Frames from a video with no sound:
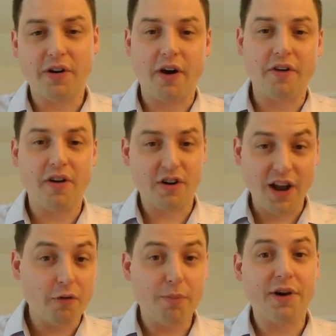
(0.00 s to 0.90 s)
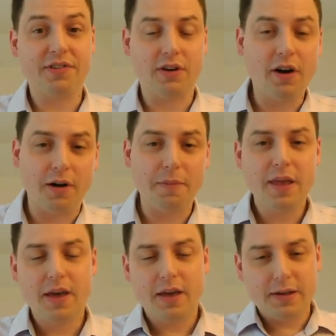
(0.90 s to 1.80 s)
are not robust at all.
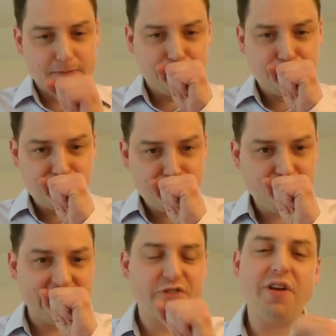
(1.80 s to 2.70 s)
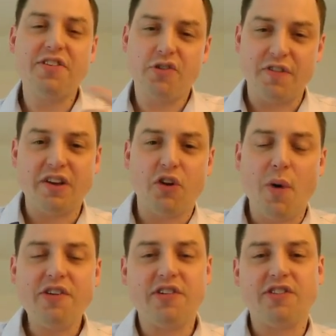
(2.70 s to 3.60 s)
And this raises sort of an interesting question: